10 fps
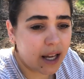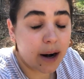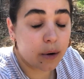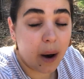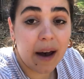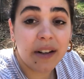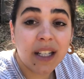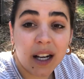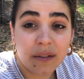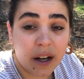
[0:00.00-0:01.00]
I don't know. I have a
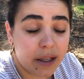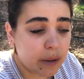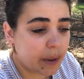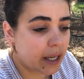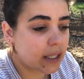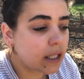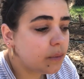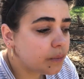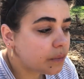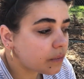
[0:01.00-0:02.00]
ton of onions planted
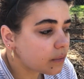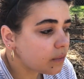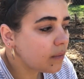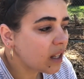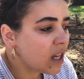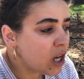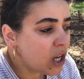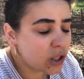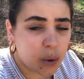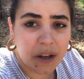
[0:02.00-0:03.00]

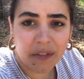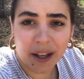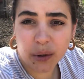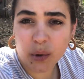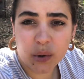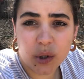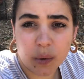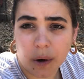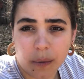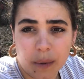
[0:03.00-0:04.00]
so if I lose
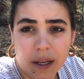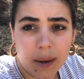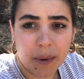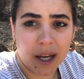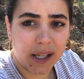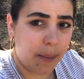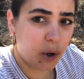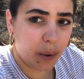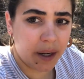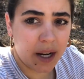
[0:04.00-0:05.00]
two or three because I'm
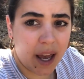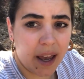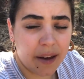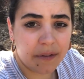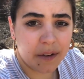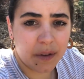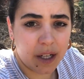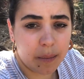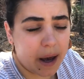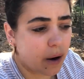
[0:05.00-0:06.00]
growing a
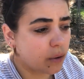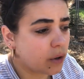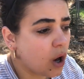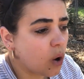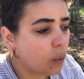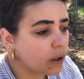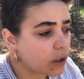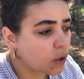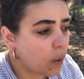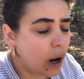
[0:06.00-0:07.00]
15 pound winter
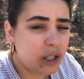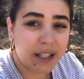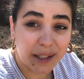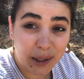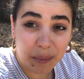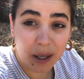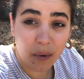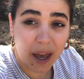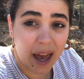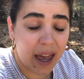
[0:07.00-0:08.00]
squash, that should be
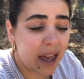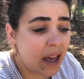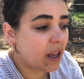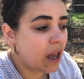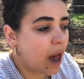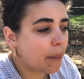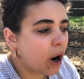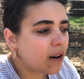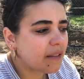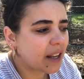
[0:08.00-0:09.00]
okay. And
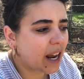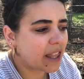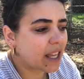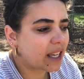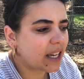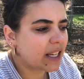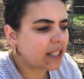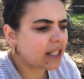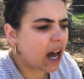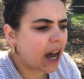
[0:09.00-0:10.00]
part of it I think
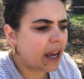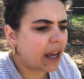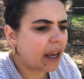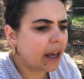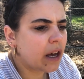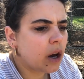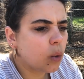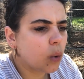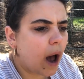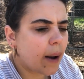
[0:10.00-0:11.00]
is I
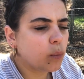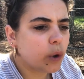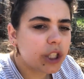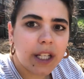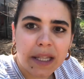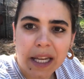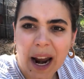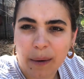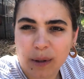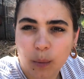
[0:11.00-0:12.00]
I'm wishing that
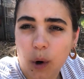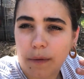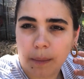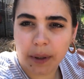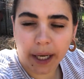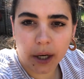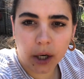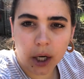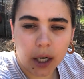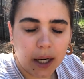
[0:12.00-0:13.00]
I was more of a
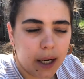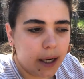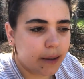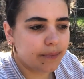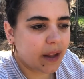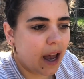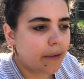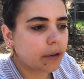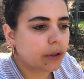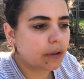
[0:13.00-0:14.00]
planner. Um,
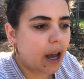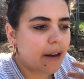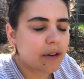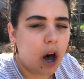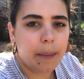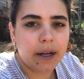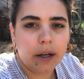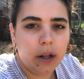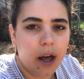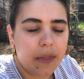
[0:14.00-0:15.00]
I've, I've commented
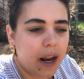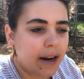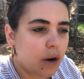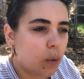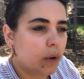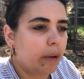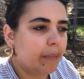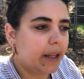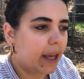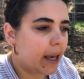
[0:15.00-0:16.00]
a lot that I don't really
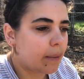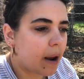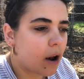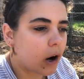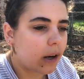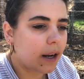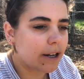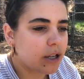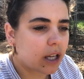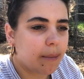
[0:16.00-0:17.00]
plan my garden. I
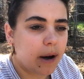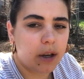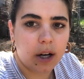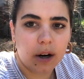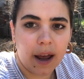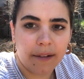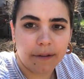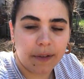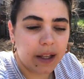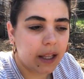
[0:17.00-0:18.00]
just come out here and
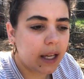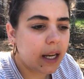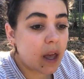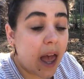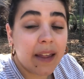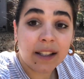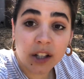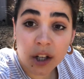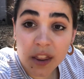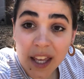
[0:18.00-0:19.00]
feel it. And that's a
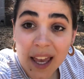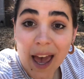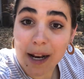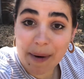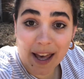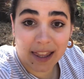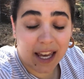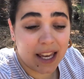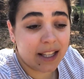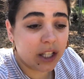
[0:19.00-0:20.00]
good thing and a bad
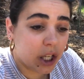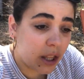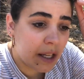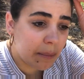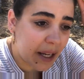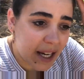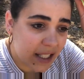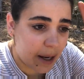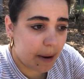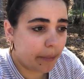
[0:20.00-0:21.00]
thing. It's a good thing because
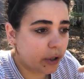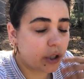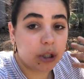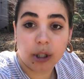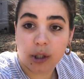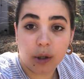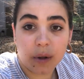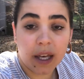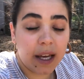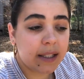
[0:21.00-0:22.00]
I'm able to just do
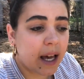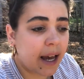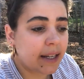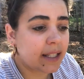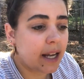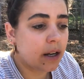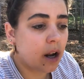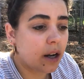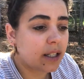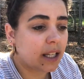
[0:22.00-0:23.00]
things. I tend
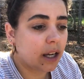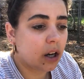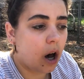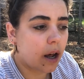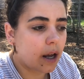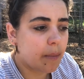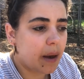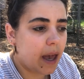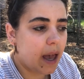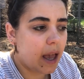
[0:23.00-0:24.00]
not to get caught up
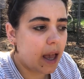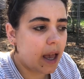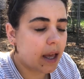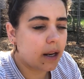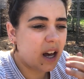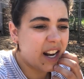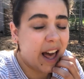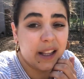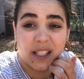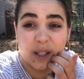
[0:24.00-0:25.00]
in
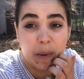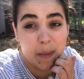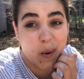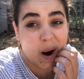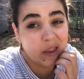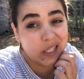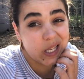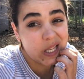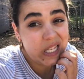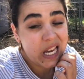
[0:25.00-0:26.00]
analysis by
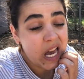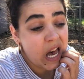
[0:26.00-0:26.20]
paralysis.